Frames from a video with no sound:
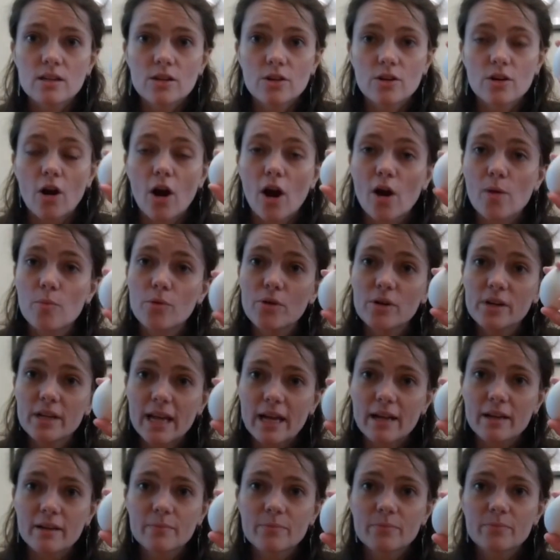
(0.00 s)
your hard-boiled
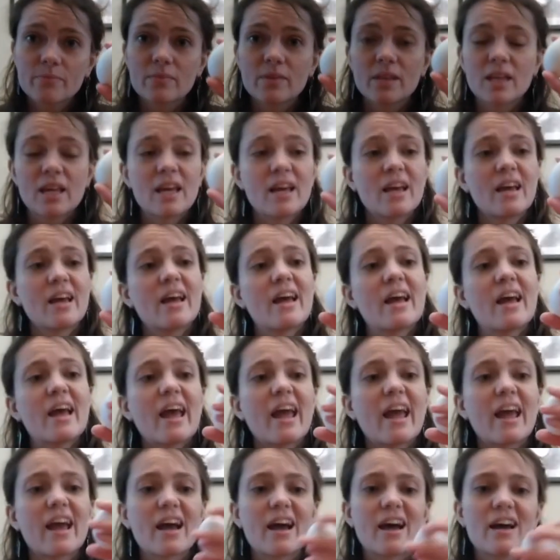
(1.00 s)
egg,
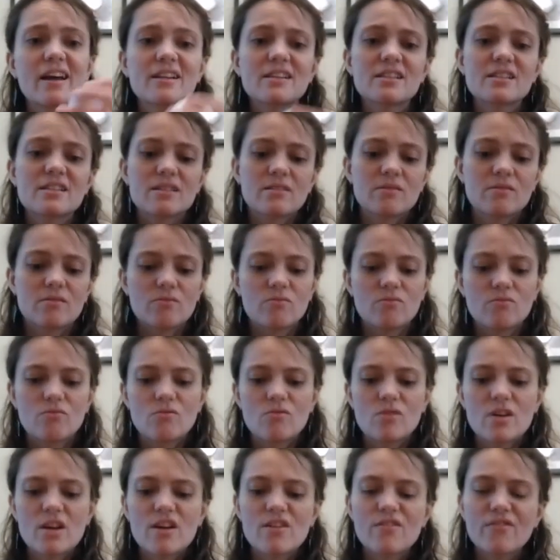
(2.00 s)
and
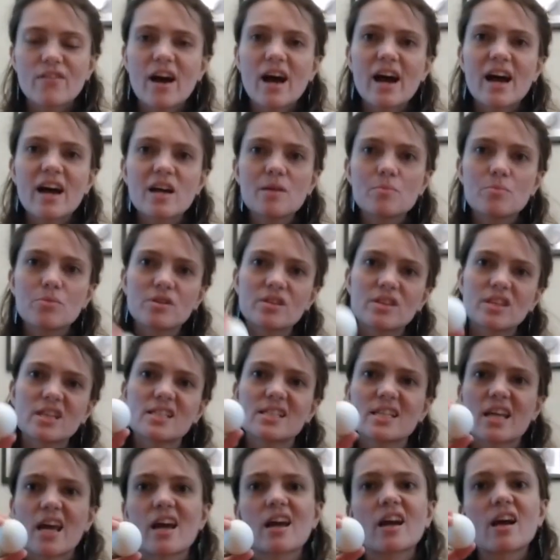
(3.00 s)
if I put
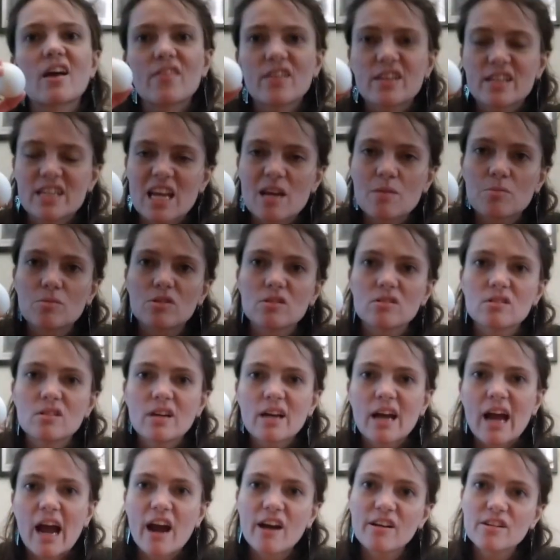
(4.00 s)
this egg on the table,
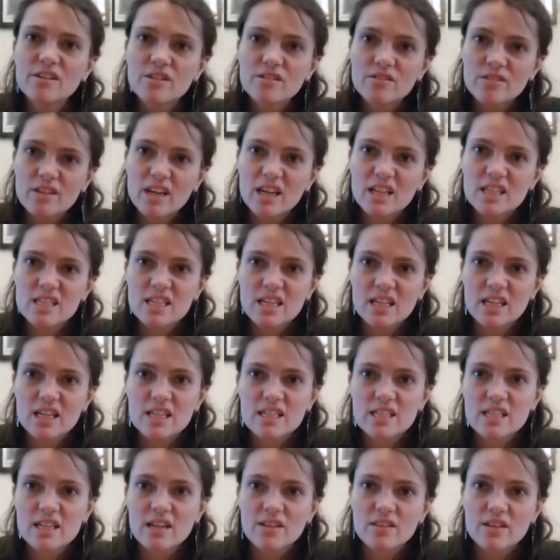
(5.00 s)
how do you think it's going to
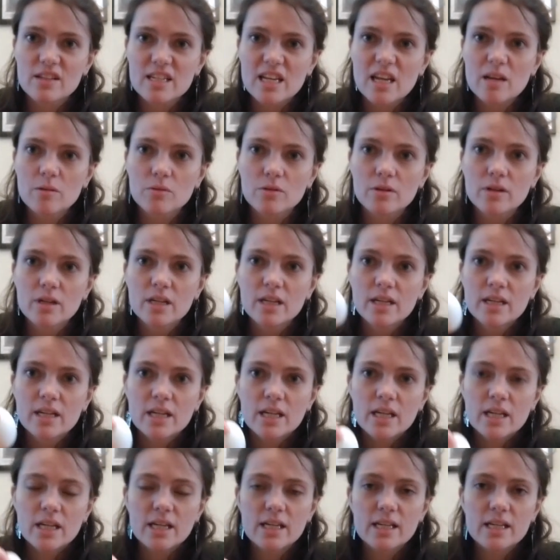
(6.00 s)
sit on the table?
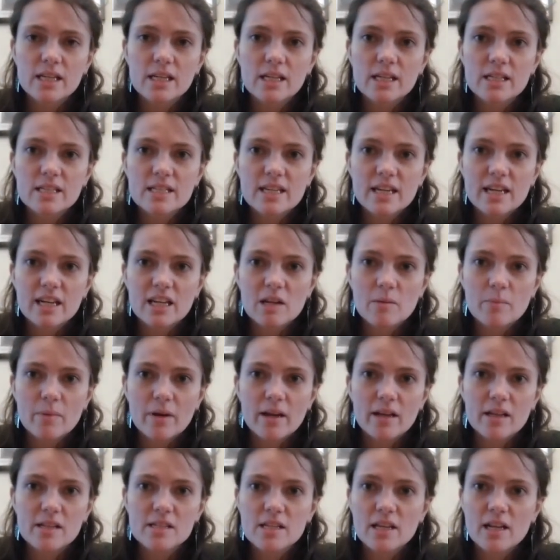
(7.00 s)
Is it going to
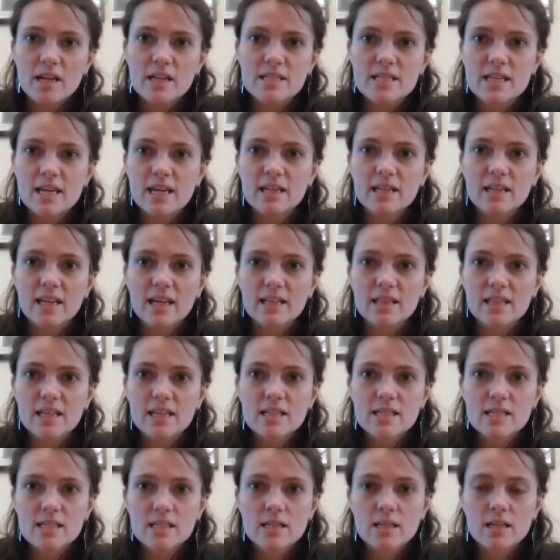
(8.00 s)
balance on its end like
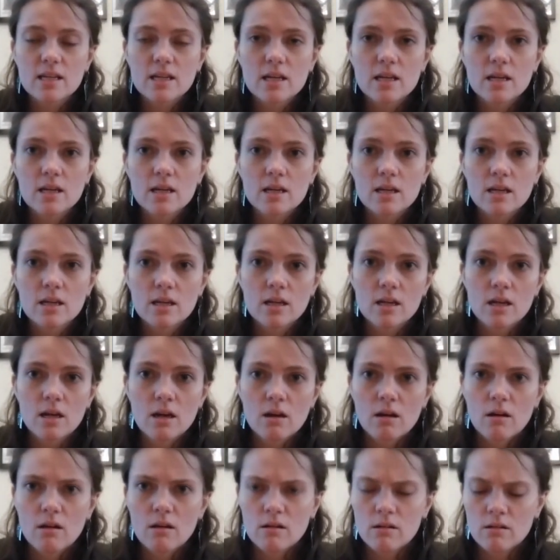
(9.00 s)
this?
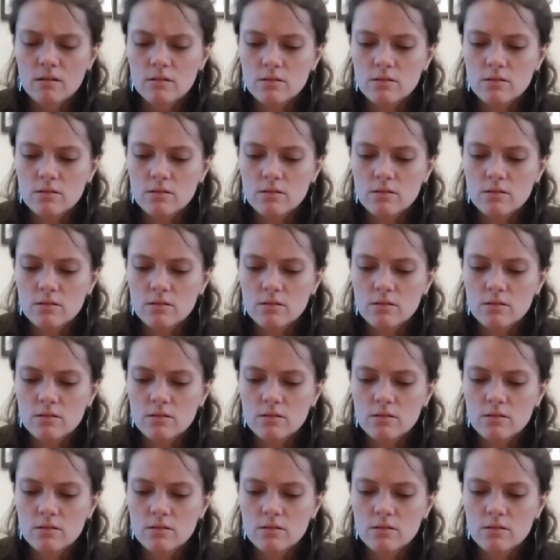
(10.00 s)
No.